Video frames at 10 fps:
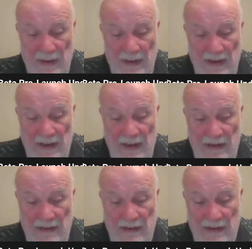
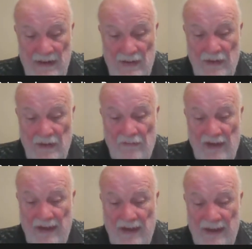and our coin
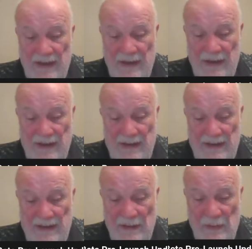ranking is
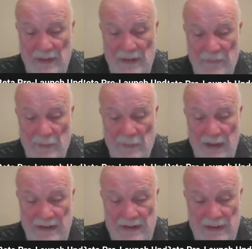down 24
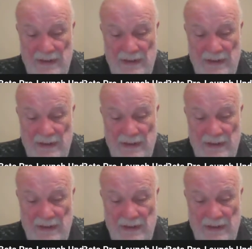places to